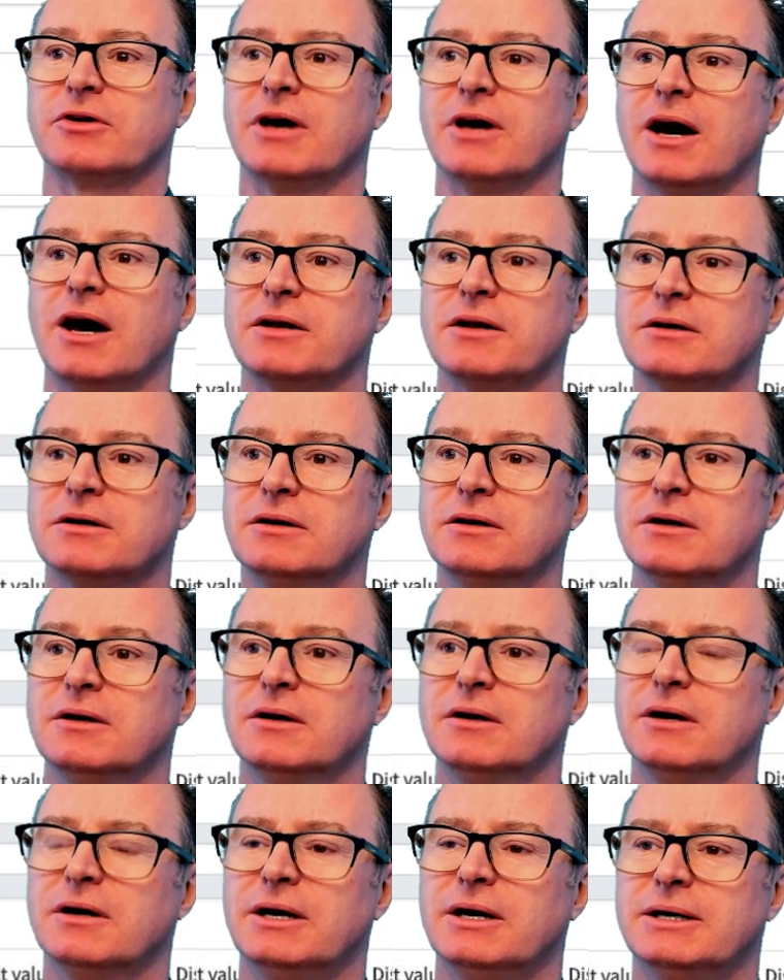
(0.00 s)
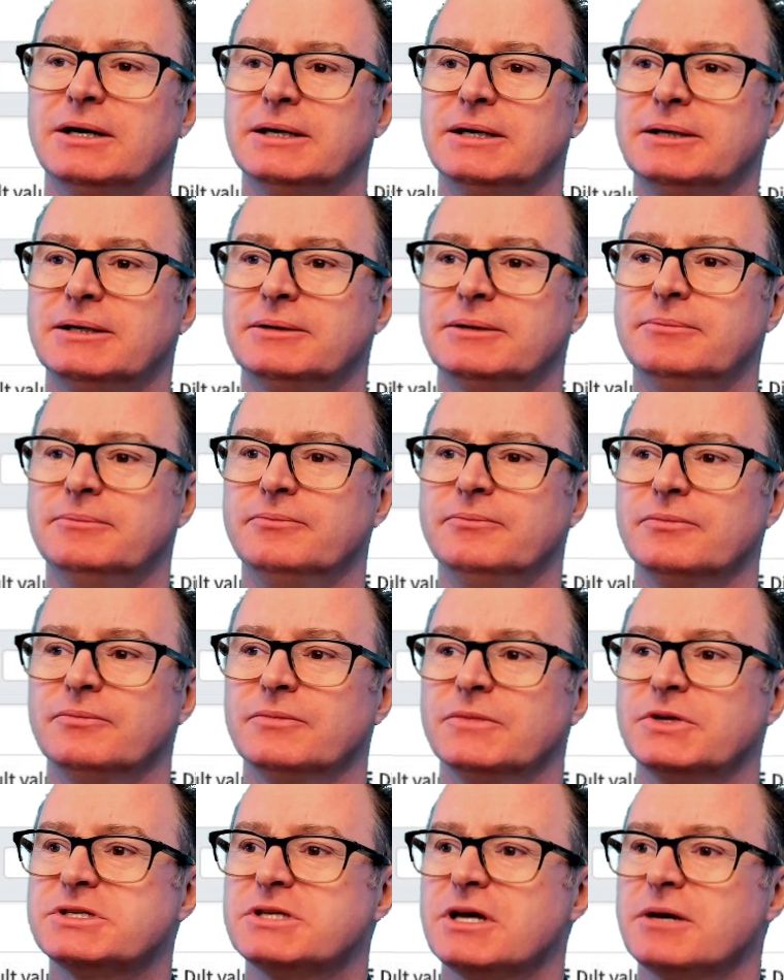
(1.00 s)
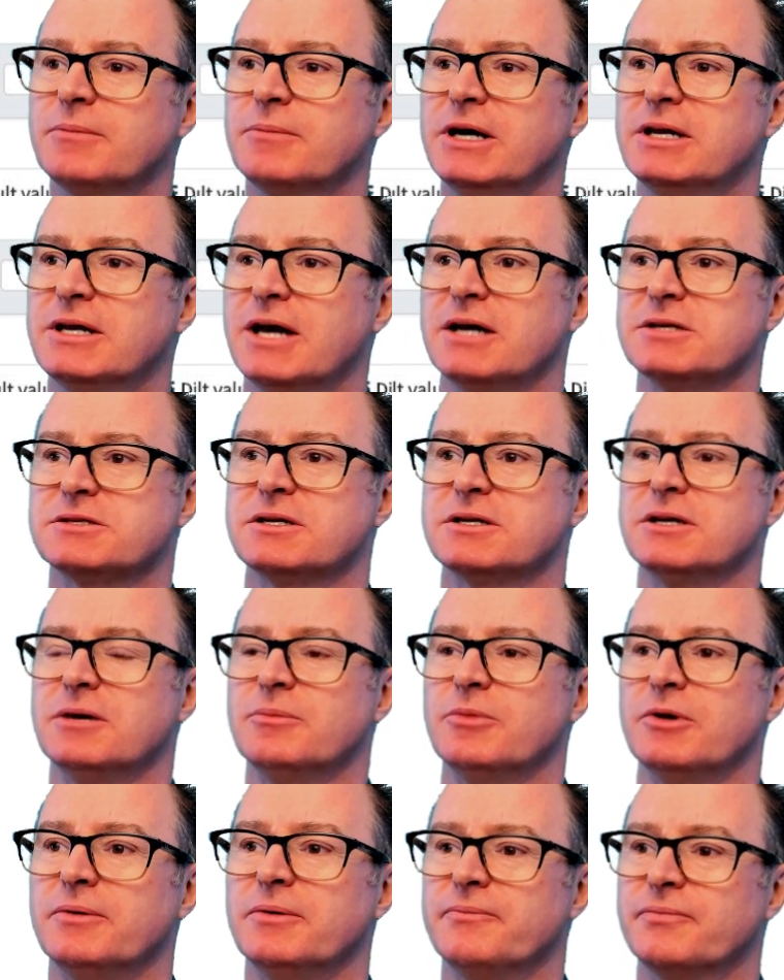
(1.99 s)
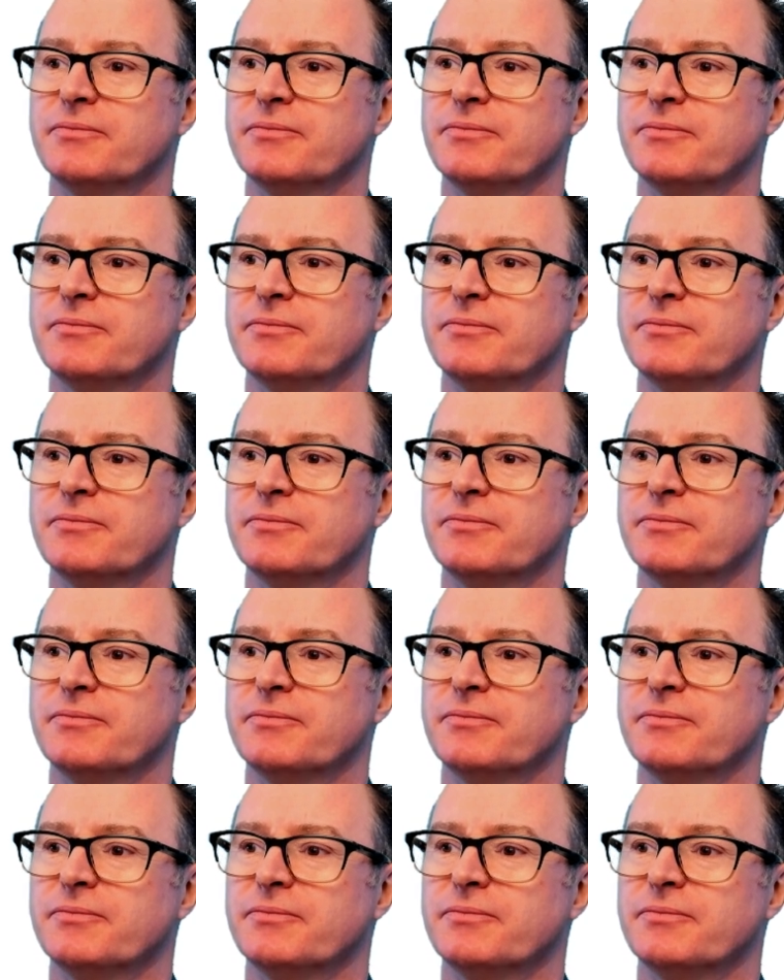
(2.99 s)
got. Let's take my task table.